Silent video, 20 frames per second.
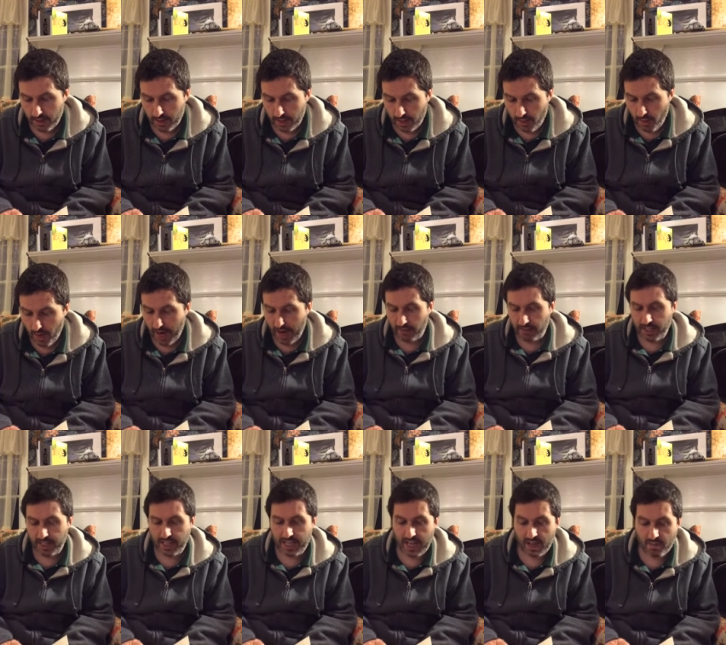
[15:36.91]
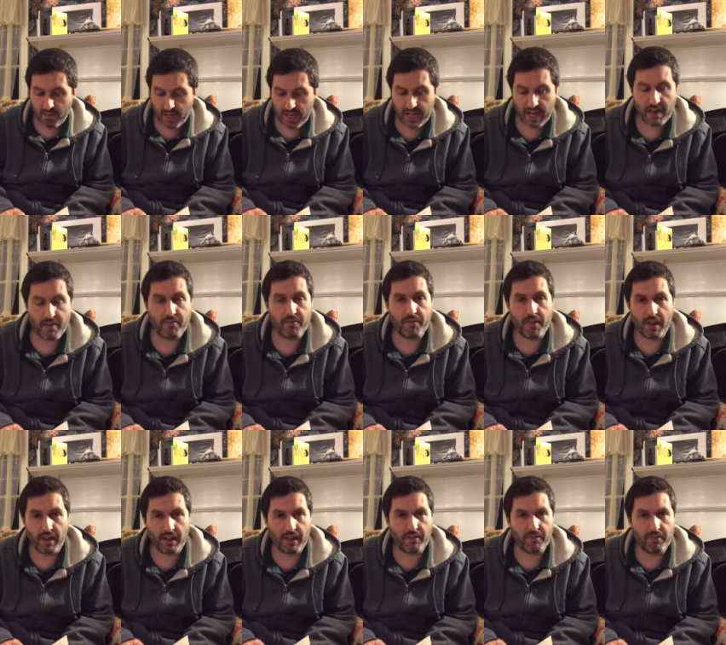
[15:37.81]
They were out to get me, and I fu-
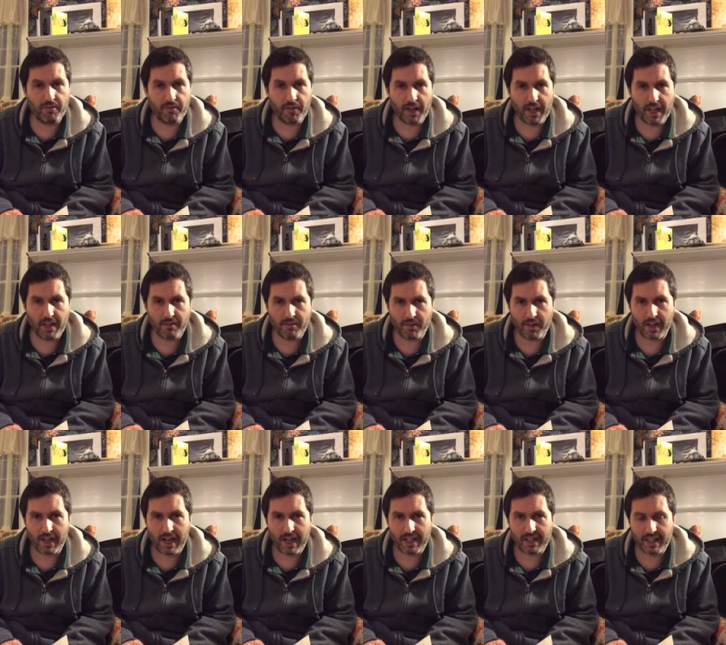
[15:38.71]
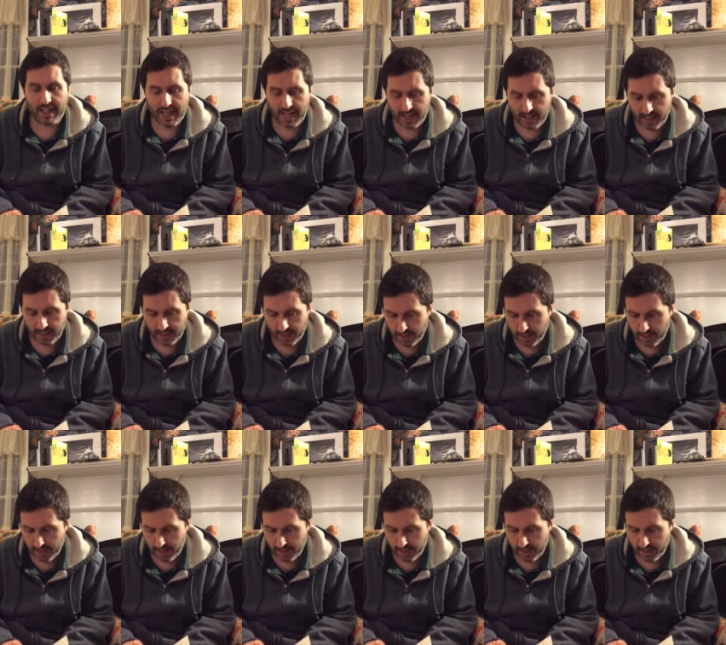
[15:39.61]
fucking forgotten that. I...